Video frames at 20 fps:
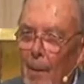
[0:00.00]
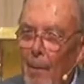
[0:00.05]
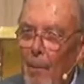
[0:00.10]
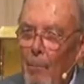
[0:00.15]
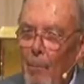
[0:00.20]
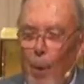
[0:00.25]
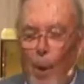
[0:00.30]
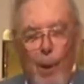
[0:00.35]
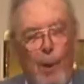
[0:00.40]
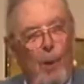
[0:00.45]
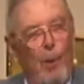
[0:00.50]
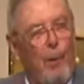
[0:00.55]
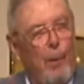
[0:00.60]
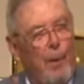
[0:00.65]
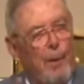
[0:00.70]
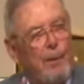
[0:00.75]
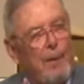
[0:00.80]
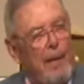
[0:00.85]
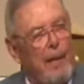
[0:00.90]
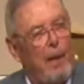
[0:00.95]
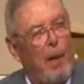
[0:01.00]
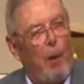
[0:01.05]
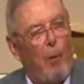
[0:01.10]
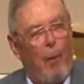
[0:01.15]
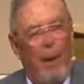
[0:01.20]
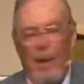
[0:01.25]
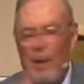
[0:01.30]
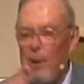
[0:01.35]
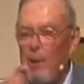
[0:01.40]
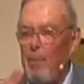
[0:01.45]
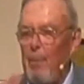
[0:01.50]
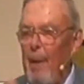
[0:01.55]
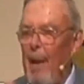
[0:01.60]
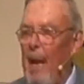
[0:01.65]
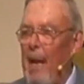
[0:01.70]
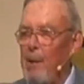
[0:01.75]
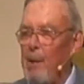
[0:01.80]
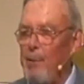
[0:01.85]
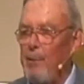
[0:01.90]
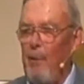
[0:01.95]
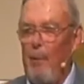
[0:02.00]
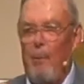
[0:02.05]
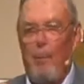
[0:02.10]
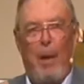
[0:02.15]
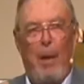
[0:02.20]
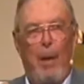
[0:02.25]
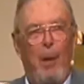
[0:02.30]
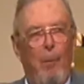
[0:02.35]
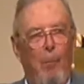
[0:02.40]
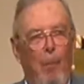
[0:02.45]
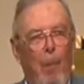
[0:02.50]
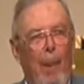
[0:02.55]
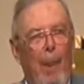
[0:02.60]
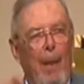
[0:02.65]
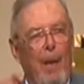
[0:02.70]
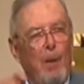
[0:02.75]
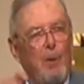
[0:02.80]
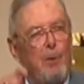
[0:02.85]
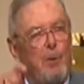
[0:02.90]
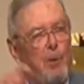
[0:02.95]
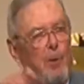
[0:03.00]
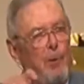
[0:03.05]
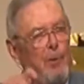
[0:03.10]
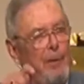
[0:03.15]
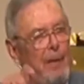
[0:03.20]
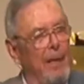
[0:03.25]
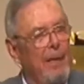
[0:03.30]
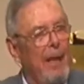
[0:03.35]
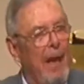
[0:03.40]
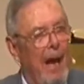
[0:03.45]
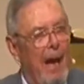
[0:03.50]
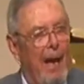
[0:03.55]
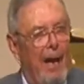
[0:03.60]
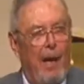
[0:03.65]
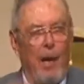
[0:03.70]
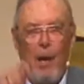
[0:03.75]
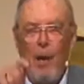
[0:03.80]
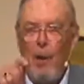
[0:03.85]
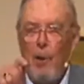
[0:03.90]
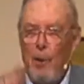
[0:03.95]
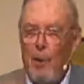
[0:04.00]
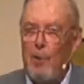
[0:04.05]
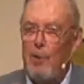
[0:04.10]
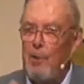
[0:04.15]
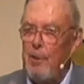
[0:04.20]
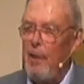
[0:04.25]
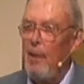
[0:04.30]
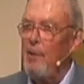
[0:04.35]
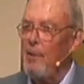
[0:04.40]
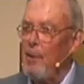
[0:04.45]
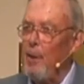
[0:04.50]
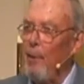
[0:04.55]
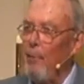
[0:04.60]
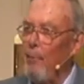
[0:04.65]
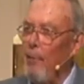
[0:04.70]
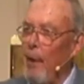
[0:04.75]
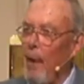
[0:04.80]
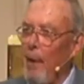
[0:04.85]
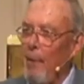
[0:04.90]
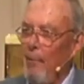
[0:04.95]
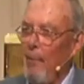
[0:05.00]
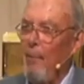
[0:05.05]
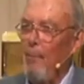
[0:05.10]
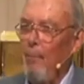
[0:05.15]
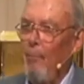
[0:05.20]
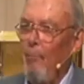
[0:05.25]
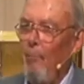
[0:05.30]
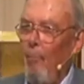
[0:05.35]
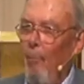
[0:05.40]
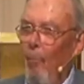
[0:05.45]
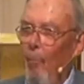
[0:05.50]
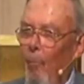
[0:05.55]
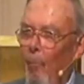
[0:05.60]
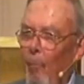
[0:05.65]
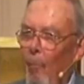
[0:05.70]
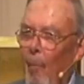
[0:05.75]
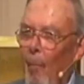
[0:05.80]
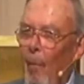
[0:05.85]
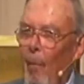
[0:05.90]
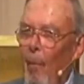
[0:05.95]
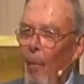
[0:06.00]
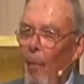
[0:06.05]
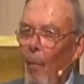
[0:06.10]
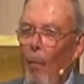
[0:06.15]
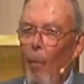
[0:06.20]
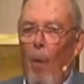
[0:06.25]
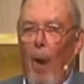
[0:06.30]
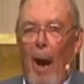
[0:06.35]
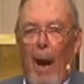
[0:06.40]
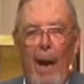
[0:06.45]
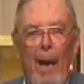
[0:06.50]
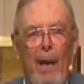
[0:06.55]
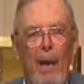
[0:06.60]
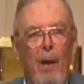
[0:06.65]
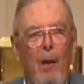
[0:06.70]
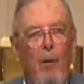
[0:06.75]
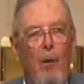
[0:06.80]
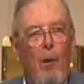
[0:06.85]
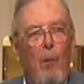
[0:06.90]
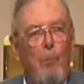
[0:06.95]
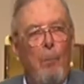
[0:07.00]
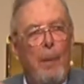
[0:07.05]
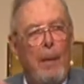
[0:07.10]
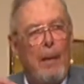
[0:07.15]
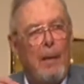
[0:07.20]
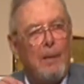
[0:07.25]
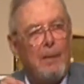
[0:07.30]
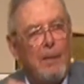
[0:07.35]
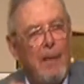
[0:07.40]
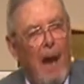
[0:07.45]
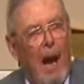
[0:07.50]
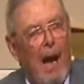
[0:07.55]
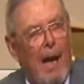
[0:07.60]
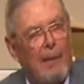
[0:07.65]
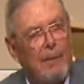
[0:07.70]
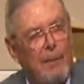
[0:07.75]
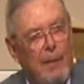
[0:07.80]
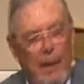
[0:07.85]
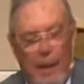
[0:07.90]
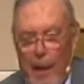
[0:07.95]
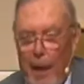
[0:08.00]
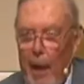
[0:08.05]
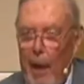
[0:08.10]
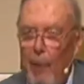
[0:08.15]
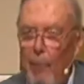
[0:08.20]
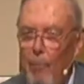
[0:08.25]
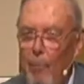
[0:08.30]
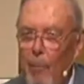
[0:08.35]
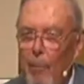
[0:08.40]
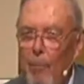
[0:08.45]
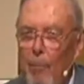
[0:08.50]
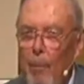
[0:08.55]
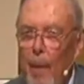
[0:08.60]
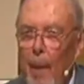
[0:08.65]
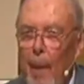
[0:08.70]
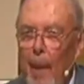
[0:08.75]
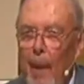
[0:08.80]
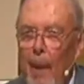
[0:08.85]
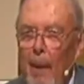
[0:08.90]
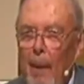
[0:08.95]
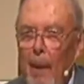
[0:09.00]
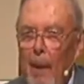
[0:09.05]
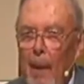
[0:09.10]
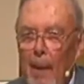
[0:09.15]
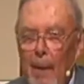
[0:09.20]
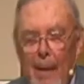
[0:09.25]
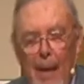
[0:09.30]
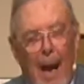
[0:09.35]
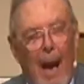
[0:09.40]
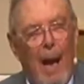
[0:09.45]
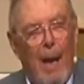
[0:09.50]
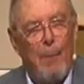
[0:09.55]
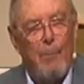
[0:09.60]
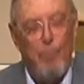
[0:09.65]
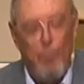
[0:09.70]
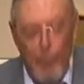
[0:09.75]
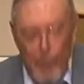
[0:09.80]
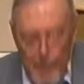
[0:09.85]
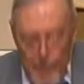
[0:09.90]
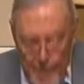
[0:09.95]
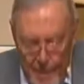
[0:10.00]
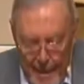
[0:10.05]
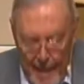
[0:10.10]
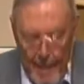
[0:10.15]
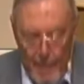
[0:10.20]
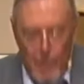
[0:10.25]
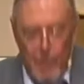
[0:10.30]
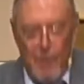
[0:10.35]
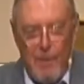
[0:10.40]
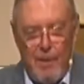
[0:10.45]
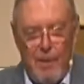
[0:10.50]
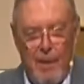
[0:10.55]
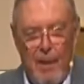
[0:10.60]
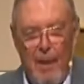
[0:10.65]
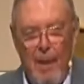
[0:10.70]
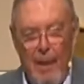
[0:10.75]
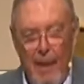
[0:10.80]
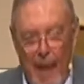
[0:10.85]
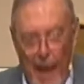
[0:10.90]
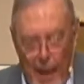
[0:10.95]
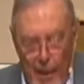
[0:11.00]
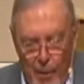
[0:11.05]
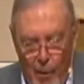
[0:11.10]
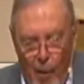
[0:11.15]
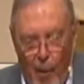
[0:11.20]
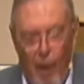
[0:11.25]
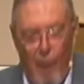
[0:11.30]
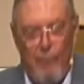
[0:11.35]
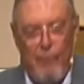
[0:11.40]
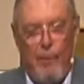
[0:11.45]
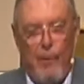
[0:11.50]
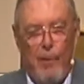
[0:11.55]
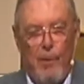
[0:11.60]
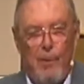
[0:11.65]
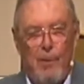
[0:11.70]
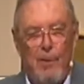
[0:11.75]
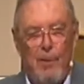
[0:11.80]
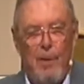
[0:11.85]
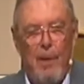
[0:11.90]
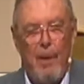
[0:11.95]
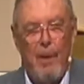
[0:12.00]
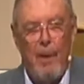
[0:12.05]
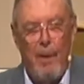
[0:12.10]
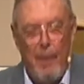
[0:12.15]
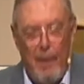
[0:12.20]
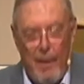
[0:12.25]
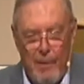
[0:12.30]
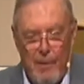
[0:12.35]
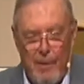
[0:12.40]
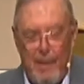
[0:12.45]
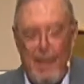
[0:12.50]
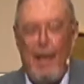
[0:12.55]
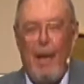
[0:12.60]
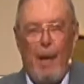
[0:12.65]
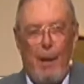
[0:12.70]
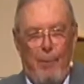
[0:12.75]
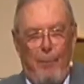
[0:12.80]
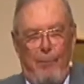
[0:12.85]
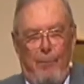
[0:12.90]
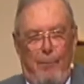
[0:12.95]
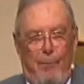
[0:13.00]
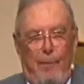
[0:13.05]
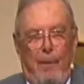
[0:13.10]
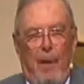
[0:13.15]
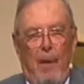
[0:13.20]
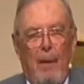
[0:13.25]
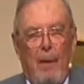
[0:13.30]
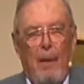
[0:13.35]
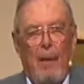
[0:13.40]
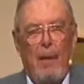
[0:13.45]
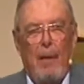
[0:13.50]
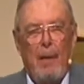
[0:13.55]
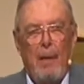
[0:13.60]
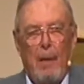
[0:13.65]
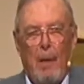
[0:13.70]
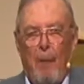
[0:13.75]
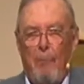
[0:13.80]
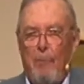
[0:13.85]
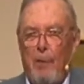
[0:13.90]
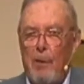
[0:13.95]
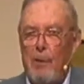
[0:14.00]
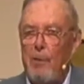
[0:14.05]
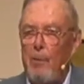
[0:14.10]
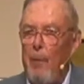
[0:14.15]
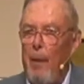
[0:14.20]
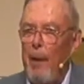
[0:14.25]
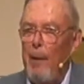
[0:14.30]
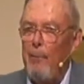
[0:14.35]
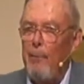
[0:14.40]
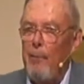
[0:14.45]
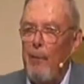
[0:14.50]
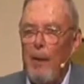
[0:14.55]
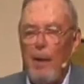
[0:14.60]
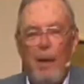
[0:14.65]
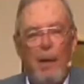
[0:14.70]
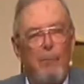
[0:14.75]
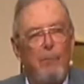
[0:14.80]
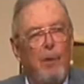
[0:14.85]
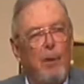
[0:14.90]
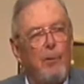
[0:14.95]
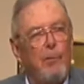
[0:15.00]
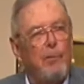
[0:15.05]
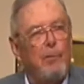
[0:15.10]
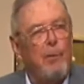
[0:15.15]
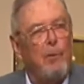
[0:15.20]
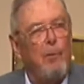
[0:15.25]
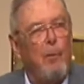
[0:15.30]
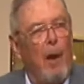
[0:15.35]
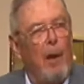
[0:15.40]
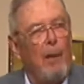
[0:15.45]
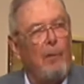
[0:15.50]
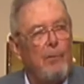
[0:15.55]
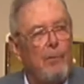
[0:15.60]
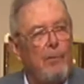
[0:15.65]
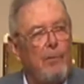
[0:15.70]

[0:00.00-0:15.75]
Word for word: Martin Luther said the greatest blasphemy is to deny your sins are forgiven. Why? Because God did it. God presents and offers this gift of this great forgiveness to us.